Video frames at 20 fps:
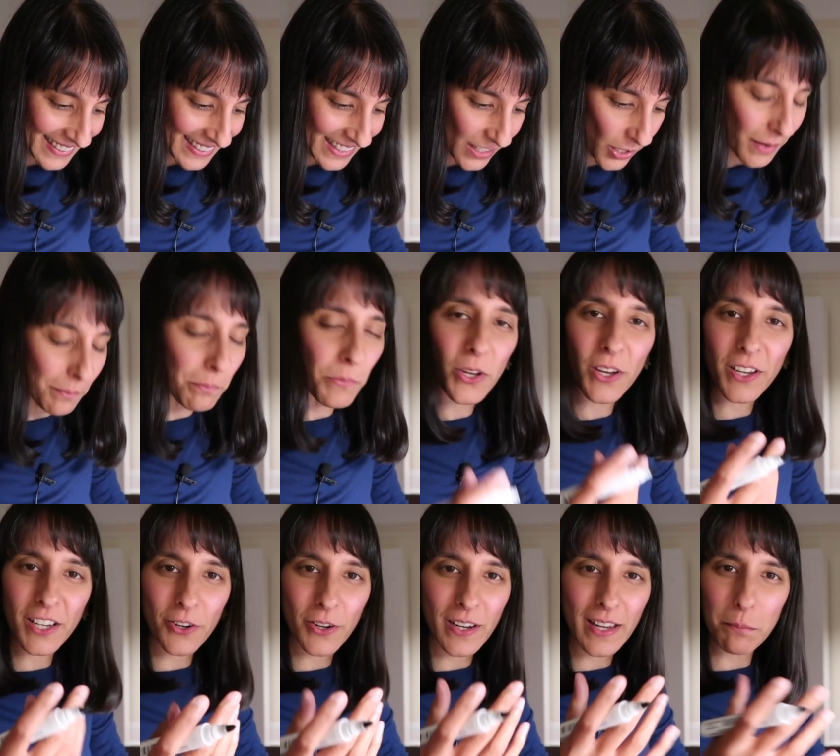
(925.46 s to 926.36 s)
you know, and
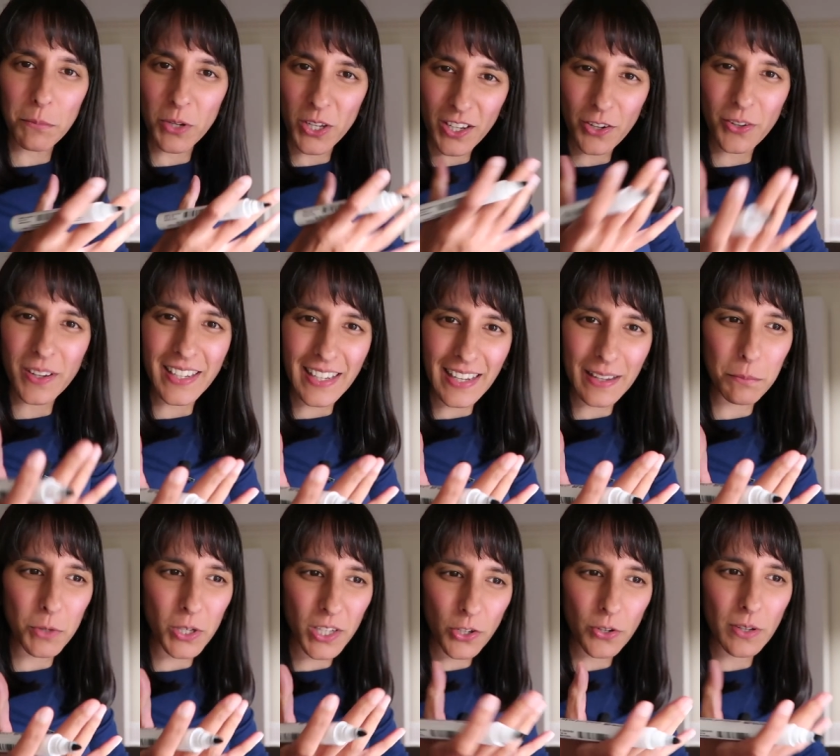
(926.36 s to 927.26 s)
Mercury, and Mercury, yeah,
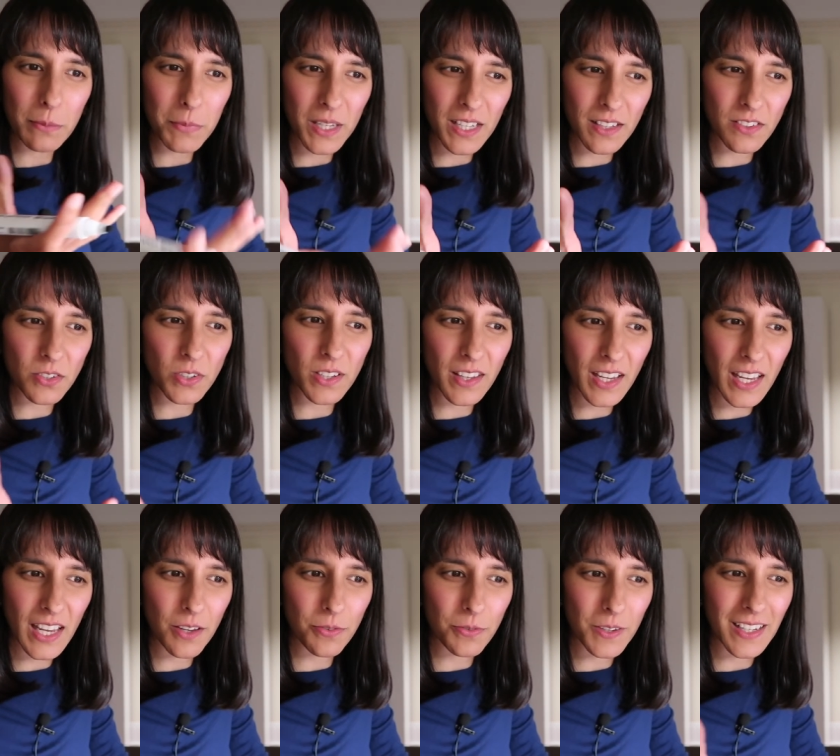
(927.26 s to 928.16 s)
Mercury meets her at the
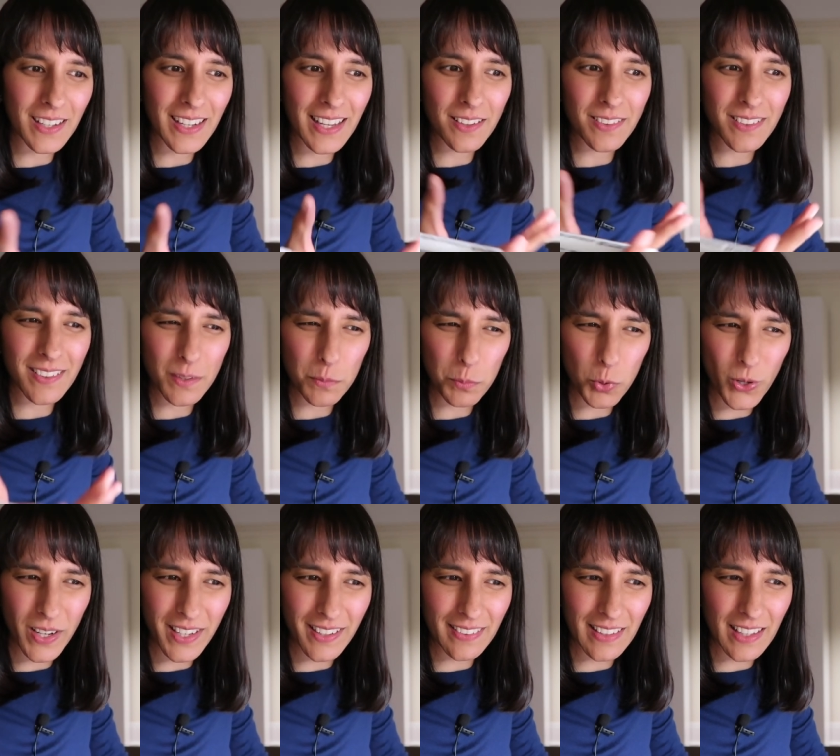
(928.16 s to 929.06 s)
cafe, and how
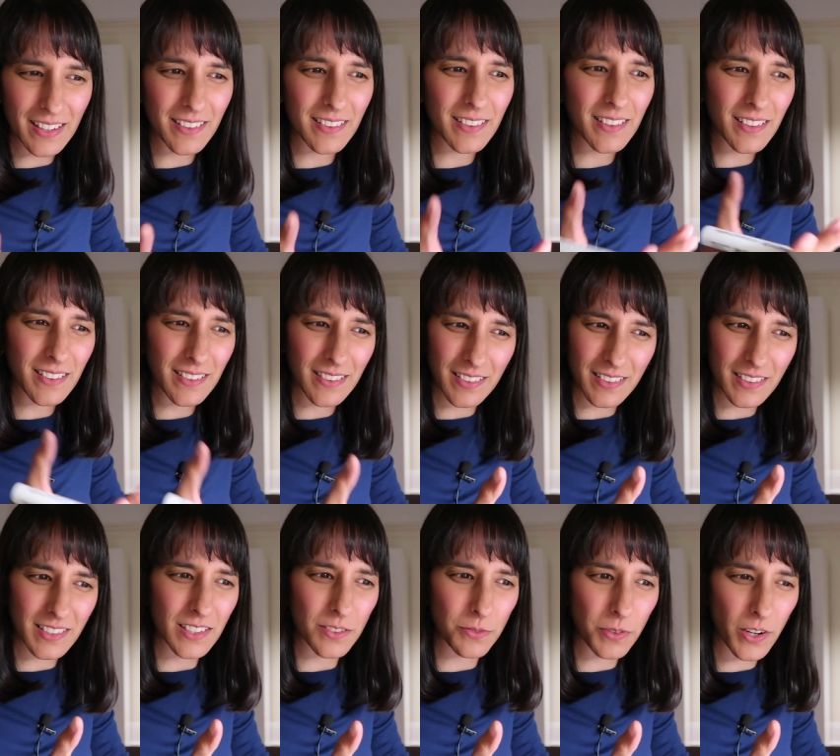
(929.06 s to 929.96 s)
disappointing that is, because
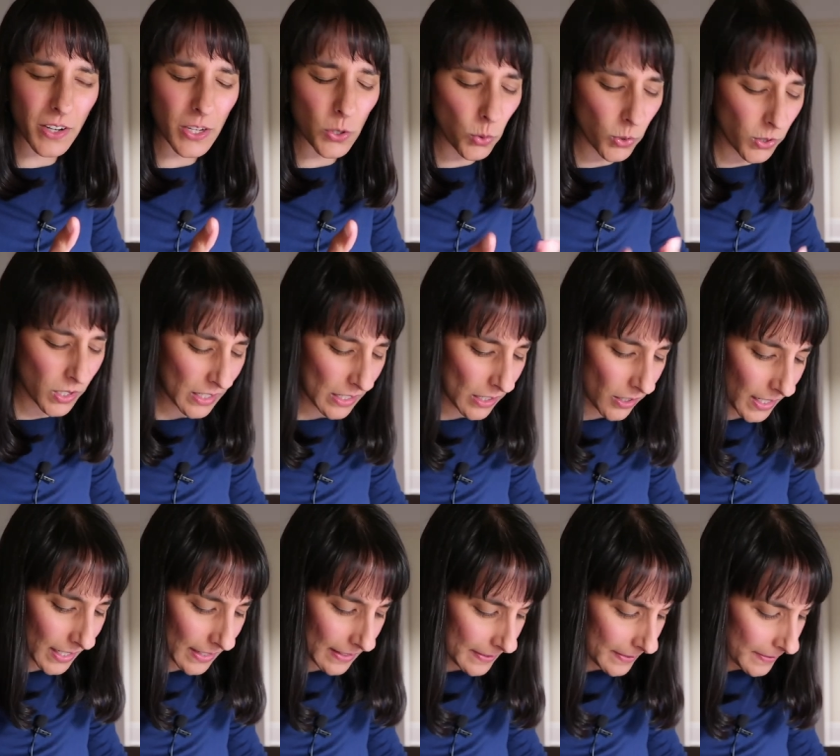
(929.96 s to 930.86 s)
she's very
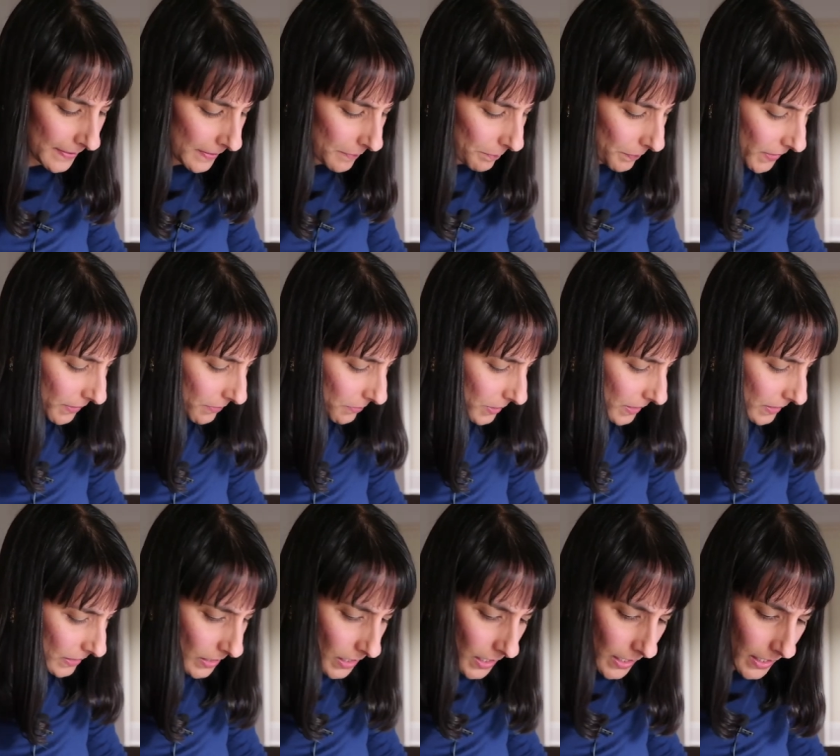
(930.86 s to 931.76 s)
ordinary in
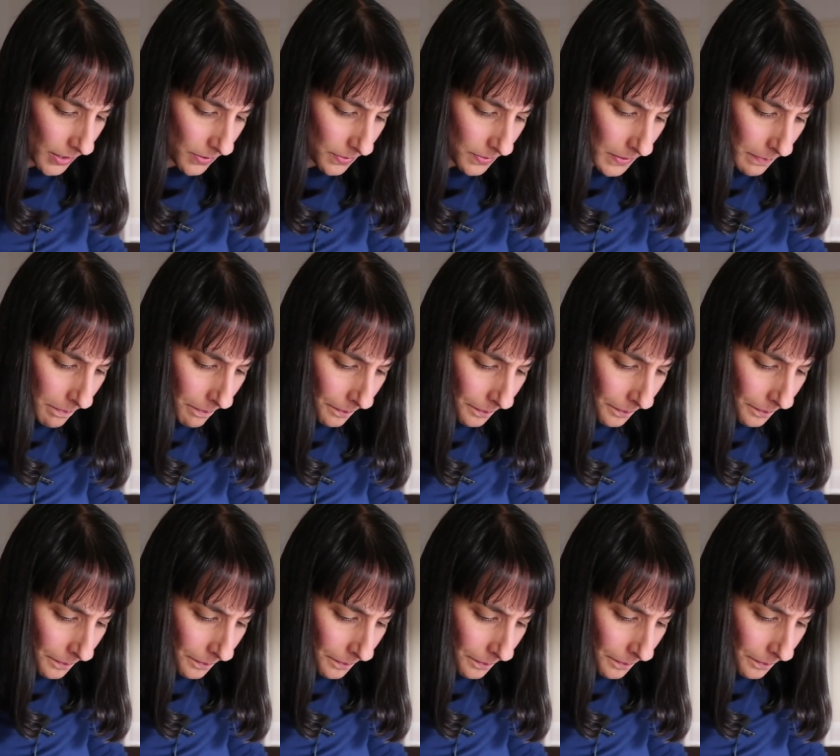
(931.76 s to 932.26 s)
real life.